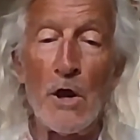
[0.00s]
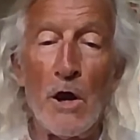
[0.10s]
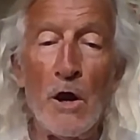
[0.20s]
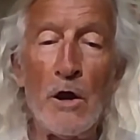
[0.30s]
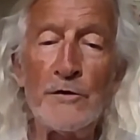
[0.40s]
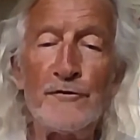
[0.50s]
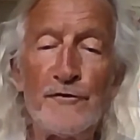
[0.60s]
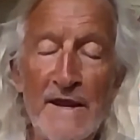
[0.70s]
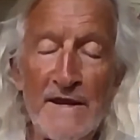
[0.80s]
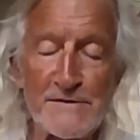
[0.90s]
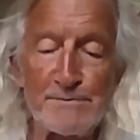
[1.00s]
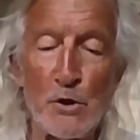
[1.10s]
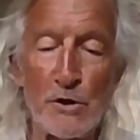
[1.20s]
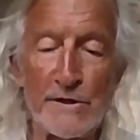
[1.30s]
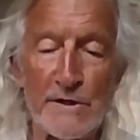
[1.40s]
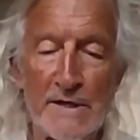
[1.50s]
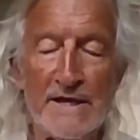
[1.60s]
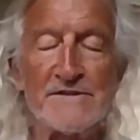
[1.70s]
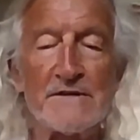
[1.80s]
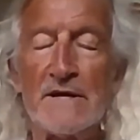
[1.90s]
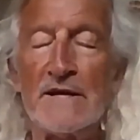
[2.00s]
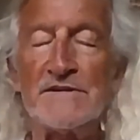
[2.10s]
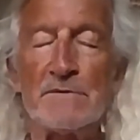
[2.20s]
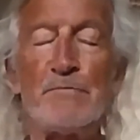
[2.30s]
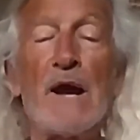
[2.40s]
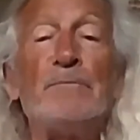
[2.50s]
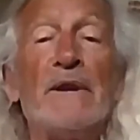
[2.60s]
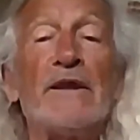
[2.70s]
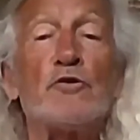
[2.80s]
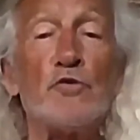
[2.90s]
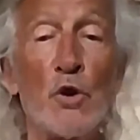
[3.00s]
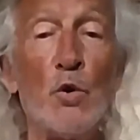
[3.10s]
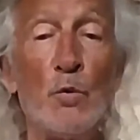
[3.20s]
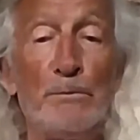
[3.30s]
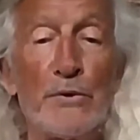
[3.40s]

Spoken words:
on Facebook. It's a public group.